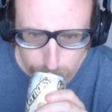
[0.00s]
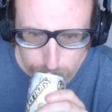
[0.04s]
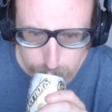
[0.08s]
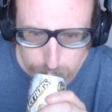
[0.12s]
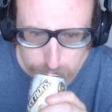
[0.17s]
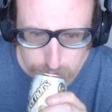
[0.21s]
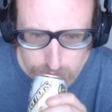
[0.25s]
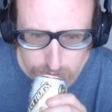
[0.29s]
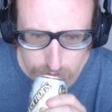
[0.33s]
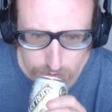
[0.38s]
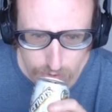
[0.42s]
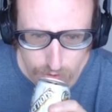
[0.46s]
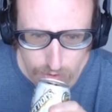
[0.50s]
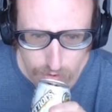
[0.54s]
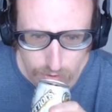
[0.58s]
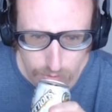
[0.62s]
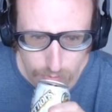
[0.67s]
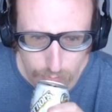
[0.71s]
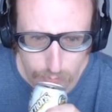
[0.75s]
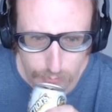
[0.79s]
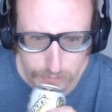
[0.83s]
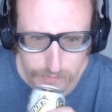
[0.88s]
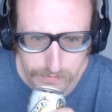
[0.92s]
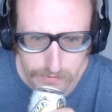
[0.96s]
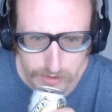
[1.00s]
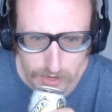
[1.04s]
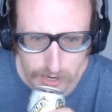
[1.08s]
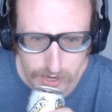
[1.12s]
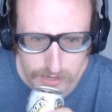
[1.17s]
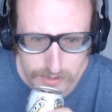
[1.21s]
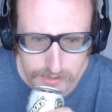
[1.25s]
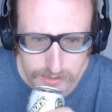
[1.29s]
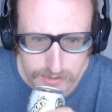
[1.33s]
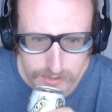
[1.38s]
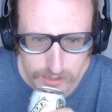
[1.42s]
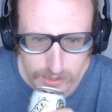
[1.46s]
So we've
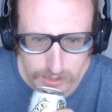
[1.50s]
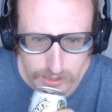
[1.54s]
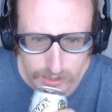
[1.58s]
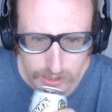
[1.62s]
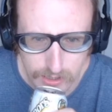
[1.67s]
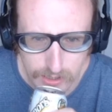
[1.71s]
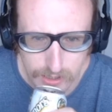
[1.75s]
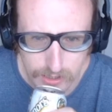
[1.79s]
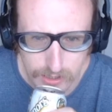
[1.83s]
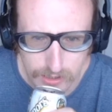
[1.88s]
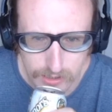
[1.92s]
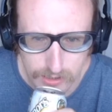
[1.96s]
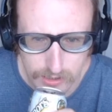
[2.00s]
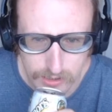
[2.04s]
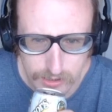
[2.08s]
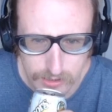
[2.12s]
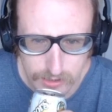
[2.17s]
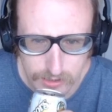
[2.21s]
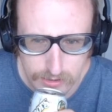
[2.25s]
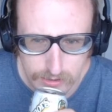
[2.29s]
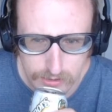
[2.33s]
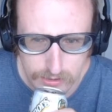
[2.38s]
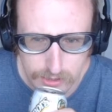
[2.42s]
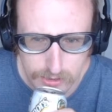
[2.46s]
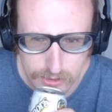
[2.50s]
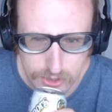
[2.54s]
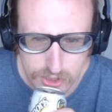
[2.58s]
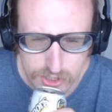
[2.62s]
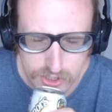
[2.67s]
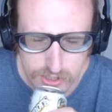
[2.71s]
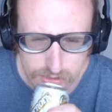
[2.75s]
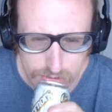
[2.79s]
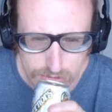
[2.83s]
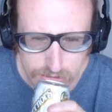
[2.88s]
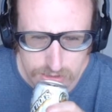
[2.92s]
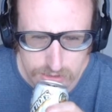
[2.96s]
got
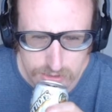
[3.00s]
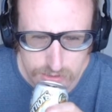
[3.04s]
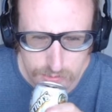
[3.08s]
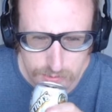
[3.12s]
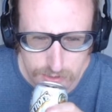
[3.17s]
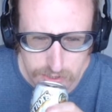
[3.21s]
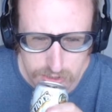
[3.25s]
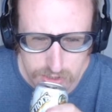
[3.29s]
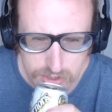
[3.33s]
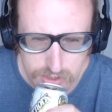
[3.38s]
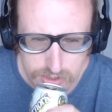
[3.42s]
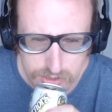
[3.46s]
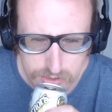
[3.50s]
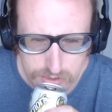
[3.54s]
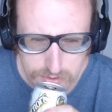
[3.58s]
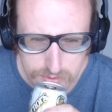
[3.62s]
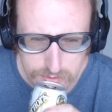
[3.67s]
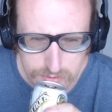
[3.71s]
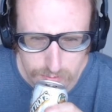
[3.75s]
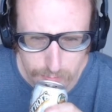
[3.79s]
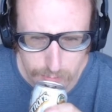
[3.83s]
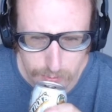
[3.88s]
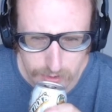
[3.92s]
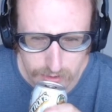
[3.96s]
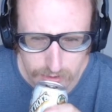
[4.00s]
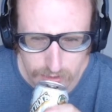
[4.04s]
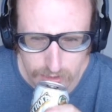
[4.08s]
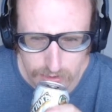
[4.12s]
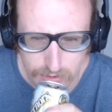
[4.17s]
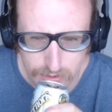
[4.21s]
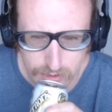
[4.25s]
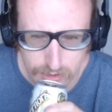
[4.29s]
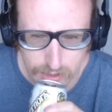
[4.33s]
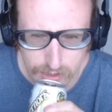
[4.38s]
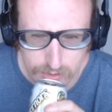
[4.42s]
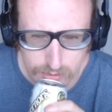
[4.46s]
additional considerations depending
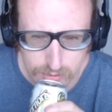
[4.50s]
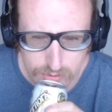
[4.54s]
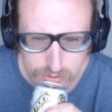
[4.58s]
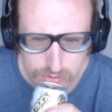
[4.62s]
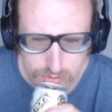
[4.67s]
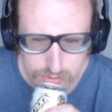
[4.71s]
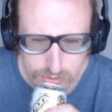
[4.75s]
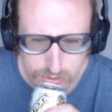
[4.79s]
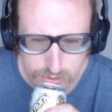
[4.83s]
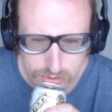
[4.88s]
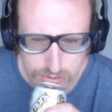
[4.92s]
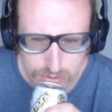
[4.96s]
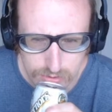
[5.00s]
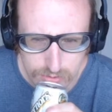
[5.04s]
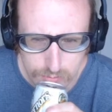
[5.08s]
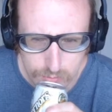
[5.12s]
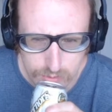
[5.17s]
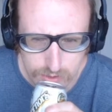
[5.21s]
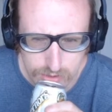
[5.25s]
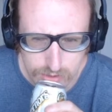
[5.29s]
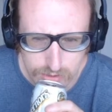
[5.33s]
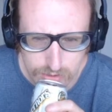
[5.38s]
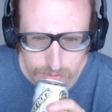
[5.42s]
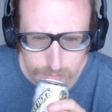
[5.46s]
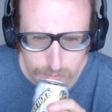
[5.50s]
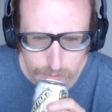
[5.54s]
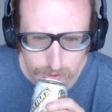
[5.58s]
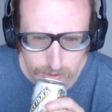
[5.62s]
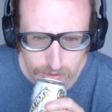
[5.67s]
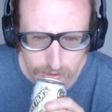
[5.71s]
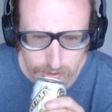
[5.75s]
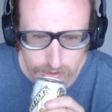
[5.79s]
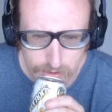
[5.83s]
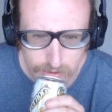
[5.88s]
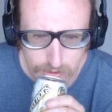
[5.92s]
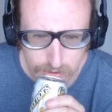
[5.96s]
on the language we chose. We chose
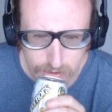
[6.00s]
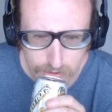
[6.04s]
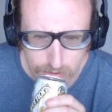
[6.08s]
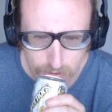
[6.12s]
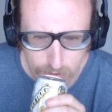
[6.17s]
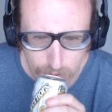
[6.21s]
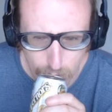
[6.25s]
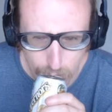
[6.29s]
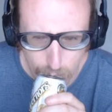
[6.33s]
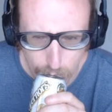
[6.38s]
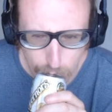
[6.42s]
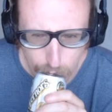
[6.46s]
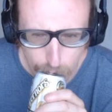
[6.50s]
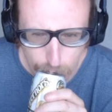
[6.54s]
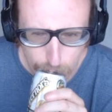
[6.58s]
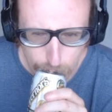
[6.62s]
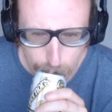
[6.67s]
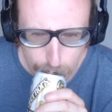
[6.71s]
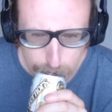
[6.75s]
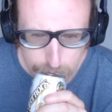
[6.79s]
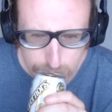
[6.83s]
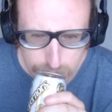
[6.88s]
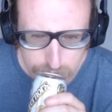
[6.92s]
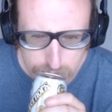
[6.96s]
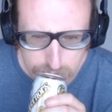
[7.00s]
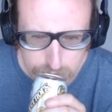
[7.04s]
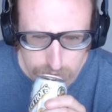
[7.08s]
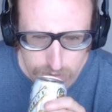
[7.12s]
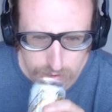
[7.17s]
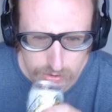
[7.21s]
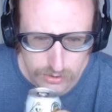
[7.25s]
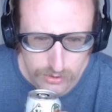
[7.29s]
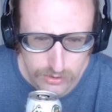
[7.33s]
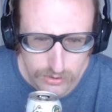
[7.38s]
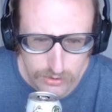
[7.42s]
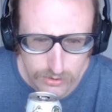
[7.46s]
Python.
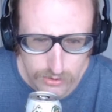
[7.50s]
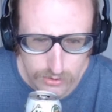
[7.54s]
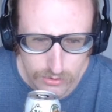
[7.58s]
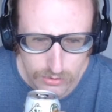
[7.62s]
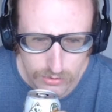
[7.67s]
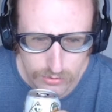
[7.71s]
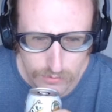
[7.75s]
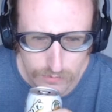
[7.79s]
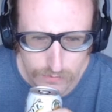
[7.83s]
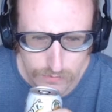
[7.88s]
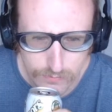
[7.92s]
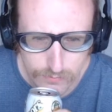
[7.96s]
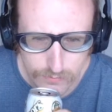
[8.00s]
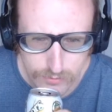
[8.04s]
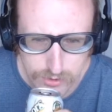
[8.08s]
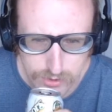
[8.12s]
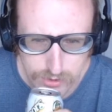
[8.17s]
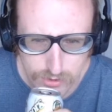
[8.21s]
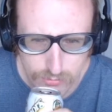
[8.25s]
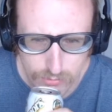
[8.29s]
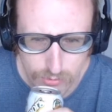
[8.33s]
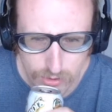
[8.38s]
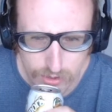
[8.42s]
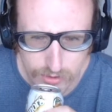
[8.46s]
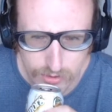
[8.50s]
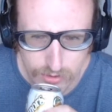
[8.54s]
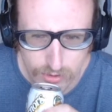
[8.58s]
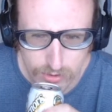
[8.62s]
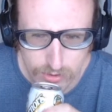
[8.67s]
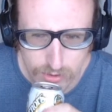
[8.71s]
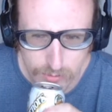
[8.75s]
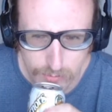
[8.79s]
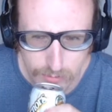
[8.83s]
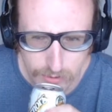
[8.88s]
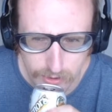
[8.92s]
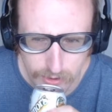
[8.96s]
So we should run
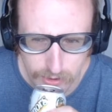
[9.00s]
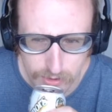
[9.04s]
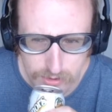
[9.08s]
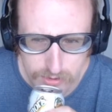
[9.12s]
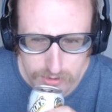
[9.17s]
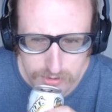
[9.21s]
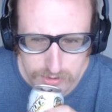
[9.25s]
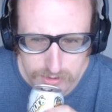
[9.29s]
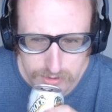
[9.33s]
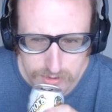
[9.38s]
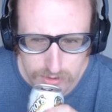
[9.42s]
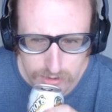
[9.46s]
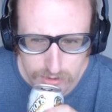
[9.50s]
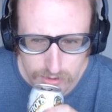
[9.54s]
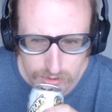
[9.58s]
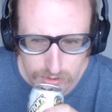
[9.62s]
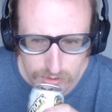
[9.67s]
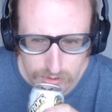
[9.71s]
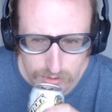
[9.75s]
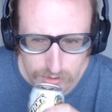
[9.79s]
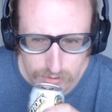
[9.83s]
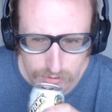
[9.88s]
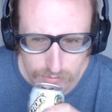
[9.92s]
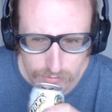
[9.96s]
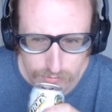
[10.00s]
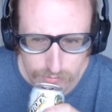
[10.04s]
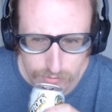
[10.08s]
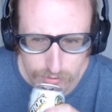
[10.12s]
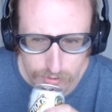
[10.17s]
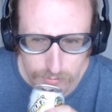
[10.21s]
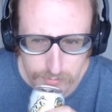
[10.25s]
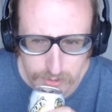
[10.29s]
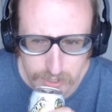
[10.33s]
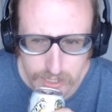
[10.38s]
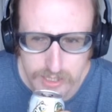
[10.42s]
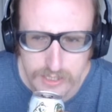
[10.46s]
all commands
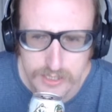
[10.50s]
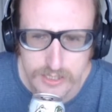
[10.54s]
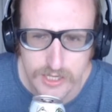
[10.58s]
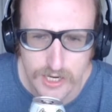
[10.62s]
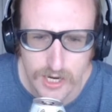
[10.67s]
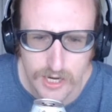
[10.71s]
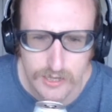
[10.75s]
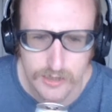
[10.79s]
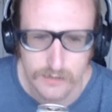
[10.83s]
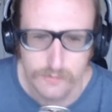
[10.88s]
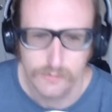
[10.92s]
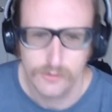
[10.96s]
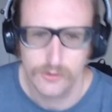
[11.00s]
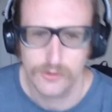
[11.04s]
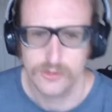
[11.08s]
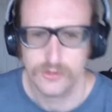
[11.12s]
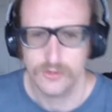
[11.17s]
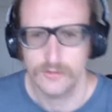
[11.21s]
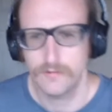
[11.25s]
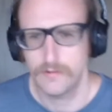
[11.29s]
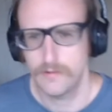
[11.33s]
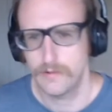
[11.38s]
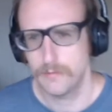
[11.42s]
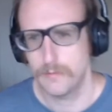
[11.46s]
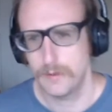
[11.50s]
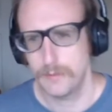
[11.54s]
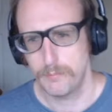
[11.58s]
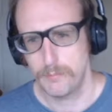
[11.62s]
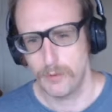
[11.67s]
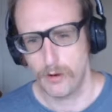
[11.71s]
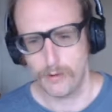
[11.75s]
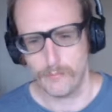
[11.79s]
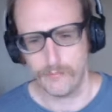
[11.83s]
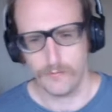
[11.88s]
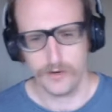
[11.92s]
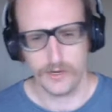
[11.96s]
from inside the virtual environment.
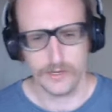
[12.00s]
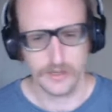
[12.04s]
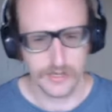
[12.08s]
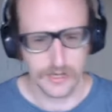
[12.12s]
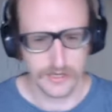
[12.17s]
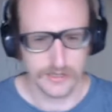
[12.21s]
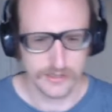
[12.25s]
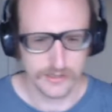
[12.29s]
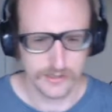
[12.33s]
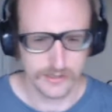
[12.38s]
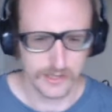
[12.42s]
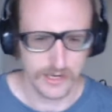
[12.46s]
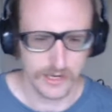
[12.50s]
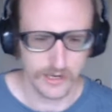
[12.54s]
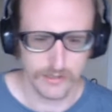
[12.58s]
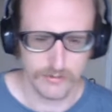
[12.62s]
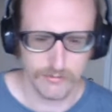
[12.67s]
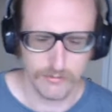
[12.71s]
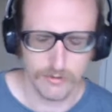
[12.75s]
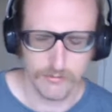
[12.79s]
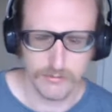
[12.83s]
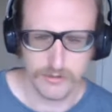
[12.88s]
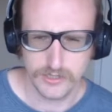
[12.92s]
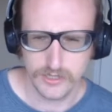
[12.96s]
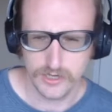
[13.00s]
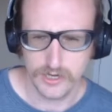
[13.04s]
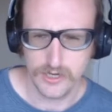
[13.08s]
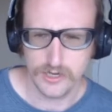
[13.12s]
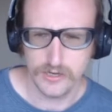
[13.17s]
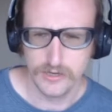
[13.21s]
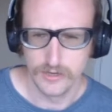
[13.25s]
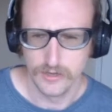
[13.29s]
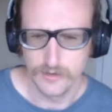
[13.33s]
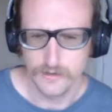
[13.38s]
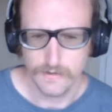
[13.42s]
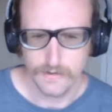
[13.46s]
Perfect. That's exactly what we
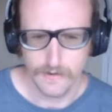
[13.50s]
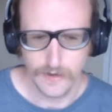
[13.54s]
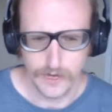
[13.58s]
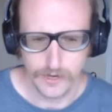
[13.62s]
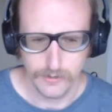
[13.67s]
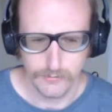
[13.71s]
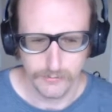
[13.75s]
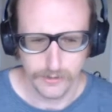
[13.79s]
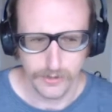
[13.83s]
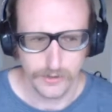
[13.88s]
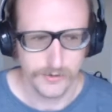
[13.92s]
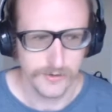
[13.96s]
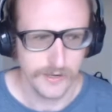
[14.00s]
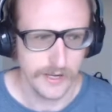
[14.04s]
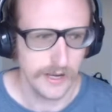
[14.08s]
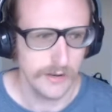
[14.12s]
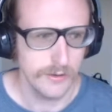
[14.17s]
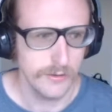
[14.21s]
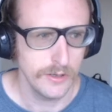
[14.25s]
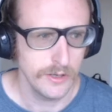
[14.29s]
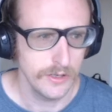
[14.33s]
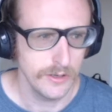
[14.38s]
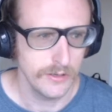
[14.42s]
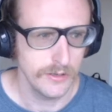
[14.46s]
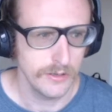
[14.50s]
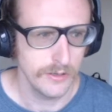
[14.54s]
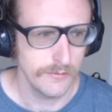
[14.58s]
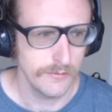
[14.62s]
did. And we are now in the